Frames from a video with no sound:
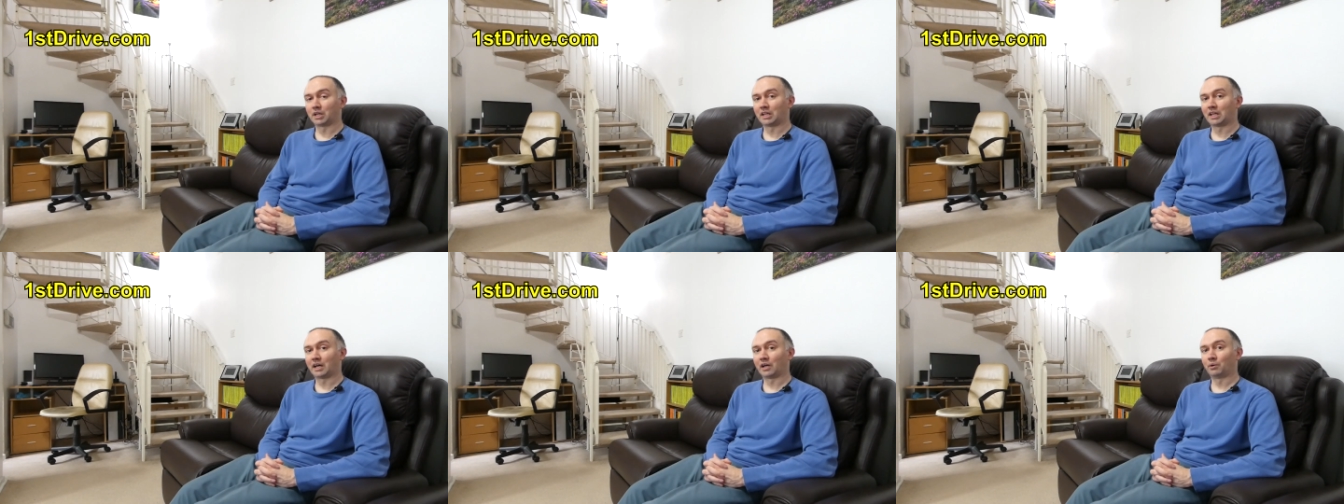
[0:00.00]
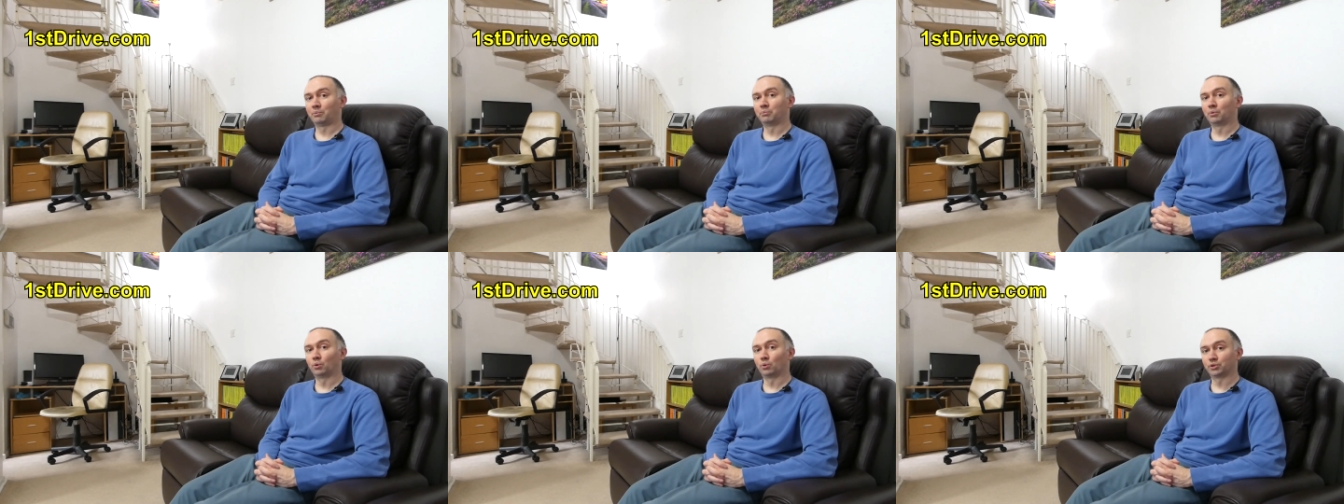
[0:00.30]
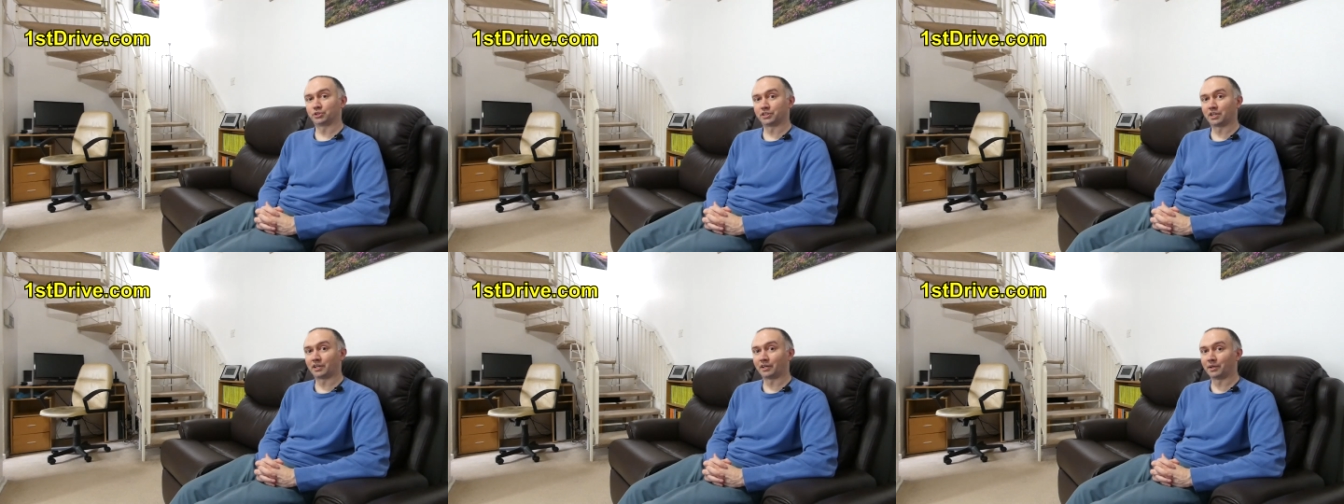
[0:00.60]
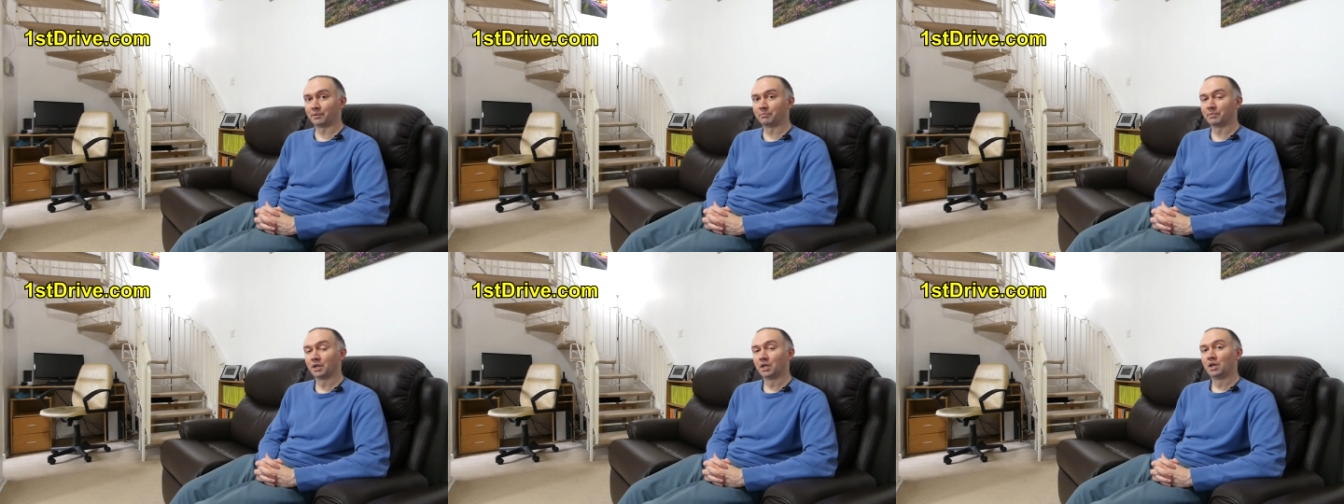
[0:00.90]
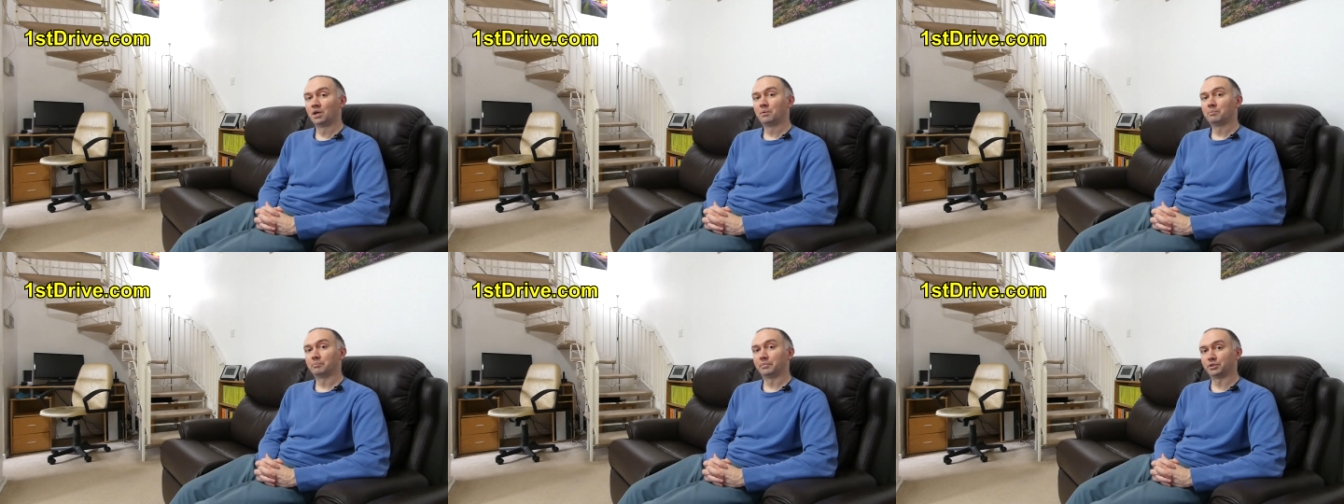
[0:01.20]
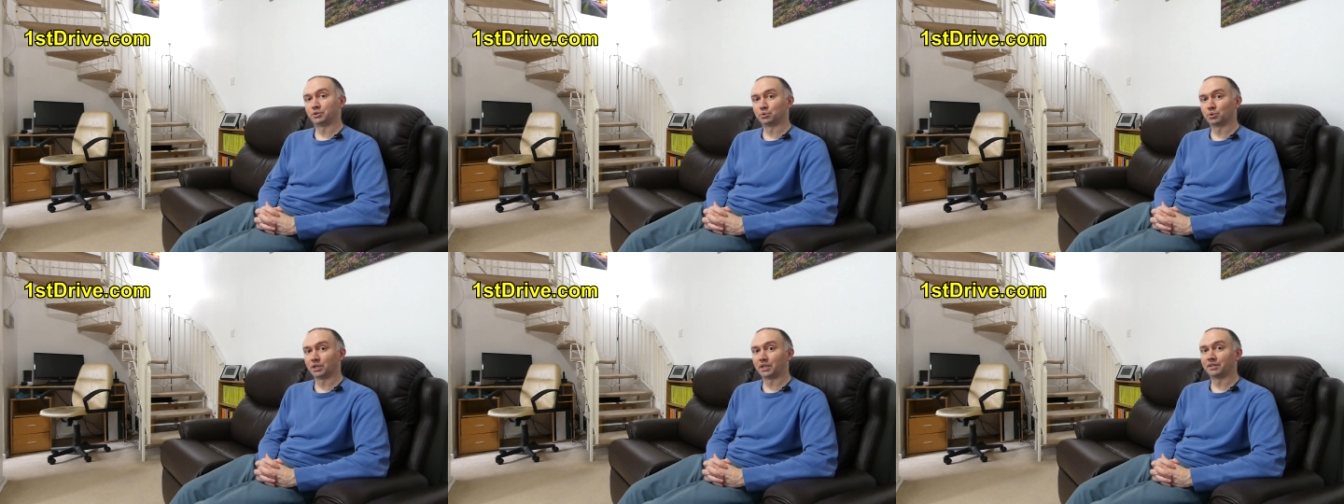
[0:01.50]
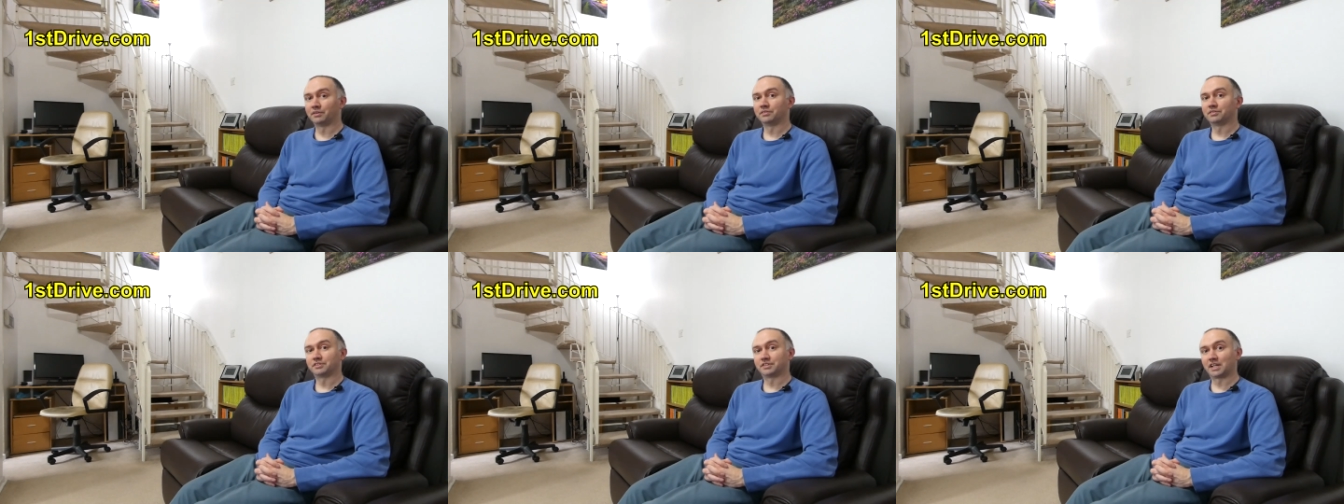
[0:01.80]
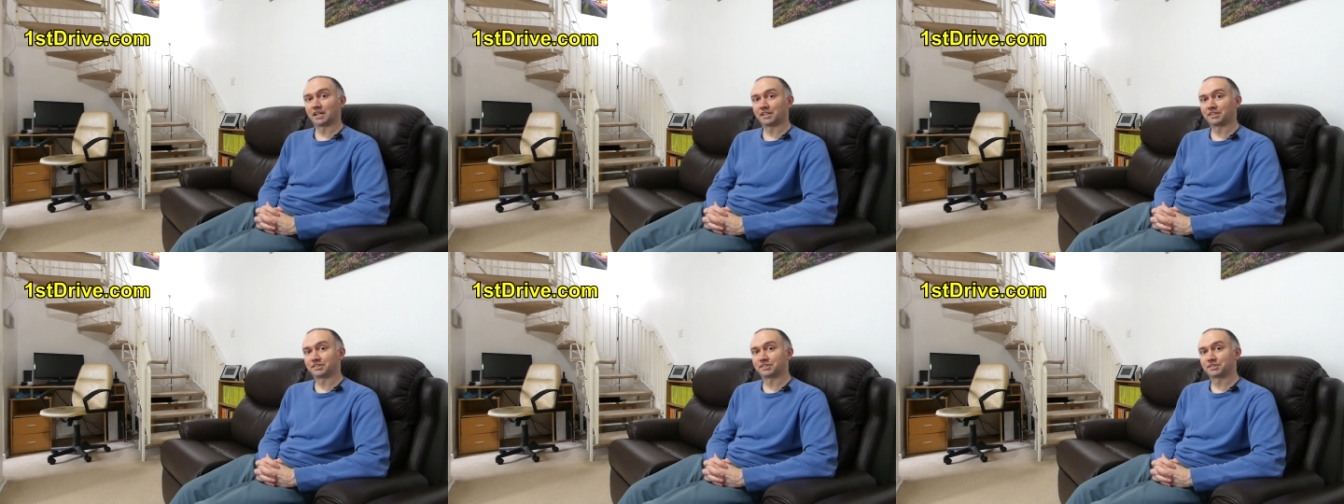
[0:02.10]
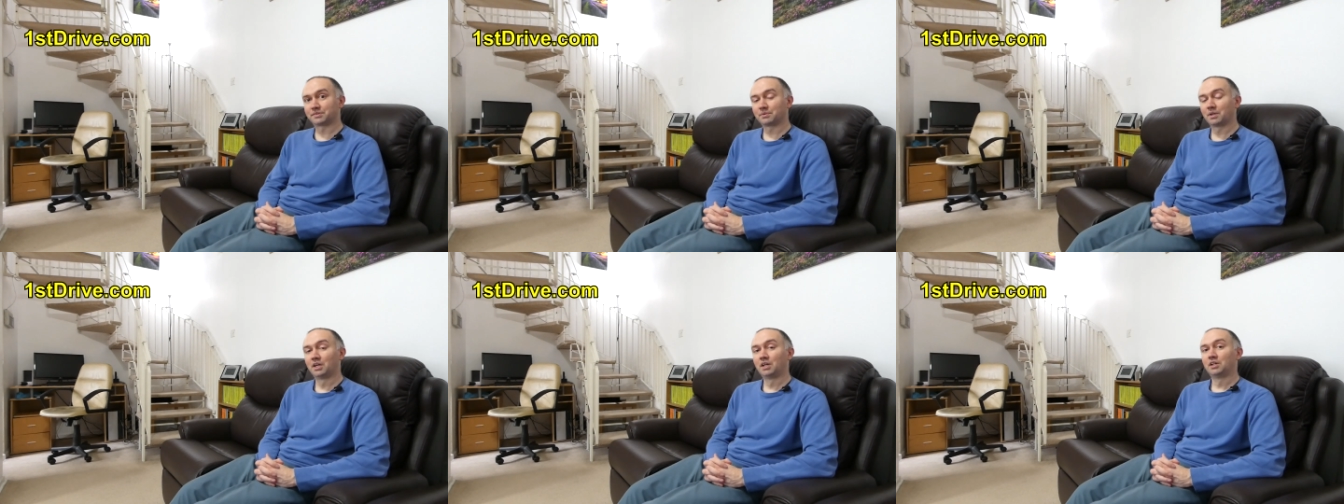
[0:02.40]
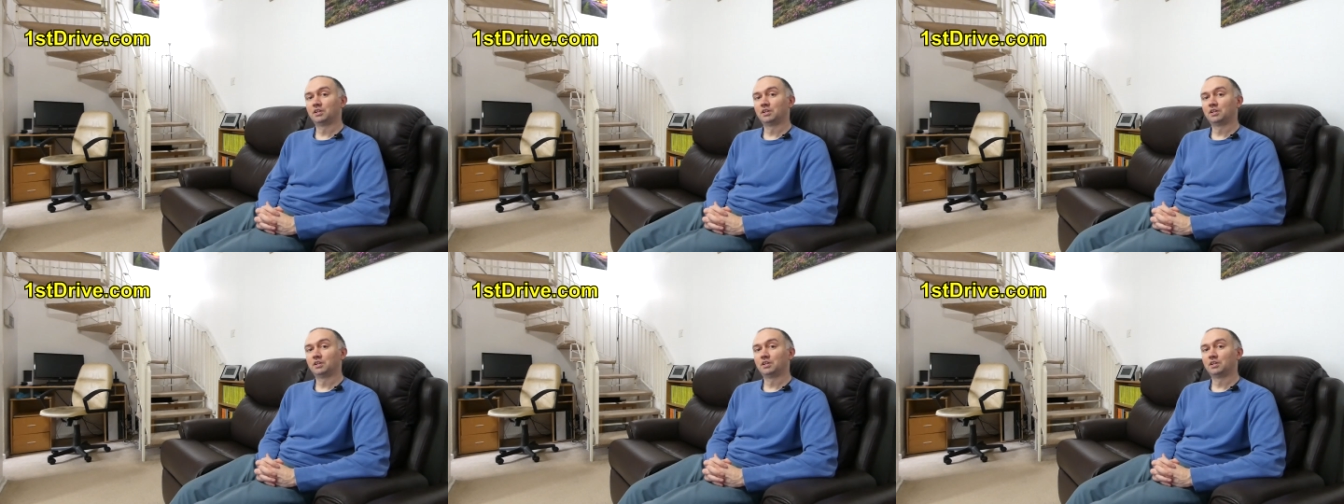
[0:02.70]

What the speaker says: allow more time between tests.